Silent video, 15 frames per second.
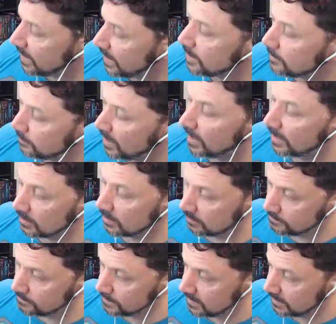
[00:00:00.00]
Empire
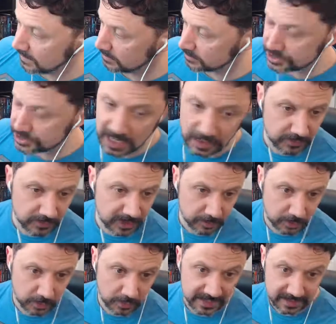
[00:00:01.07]
in Shadow of the Demon
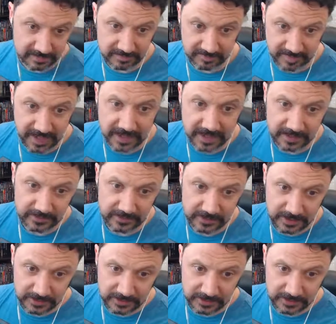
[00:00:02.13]
Lord invaded